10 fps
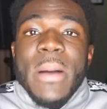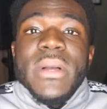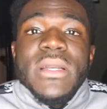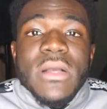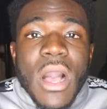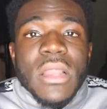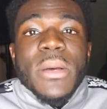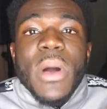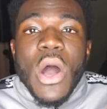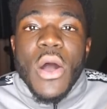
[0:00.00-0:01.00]
I'm gonna call
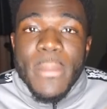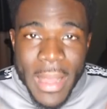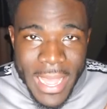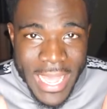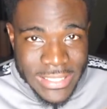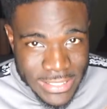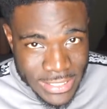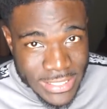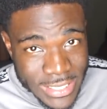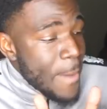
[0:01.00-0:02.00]
up all my
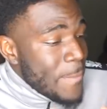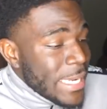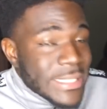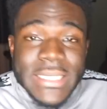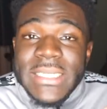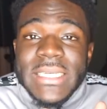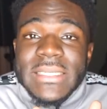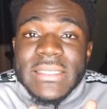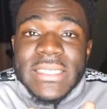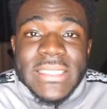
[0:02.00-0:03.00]
exes and basically
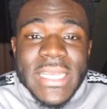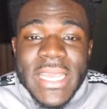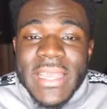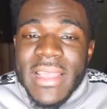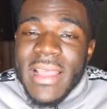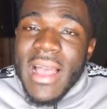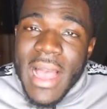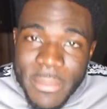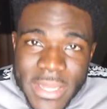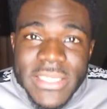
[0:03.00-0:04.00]
and say,
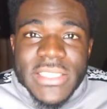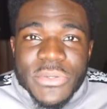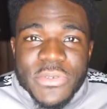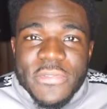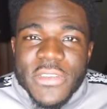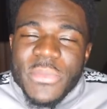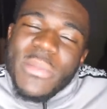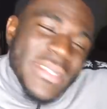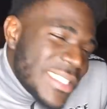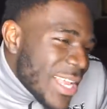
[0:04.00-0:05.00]
I miss you, you feel me?
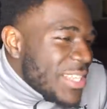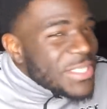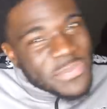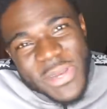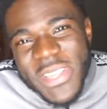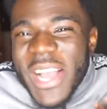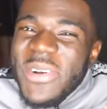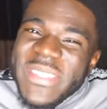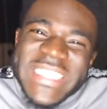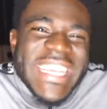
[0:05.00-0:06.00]
I'ma sauce some more. Y'all
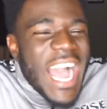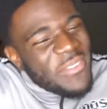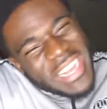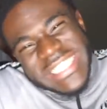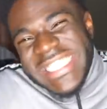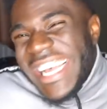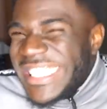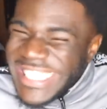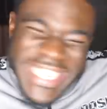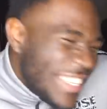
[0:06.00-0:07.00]
gonna see how I
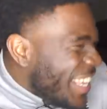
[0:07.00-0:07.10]
sauce up.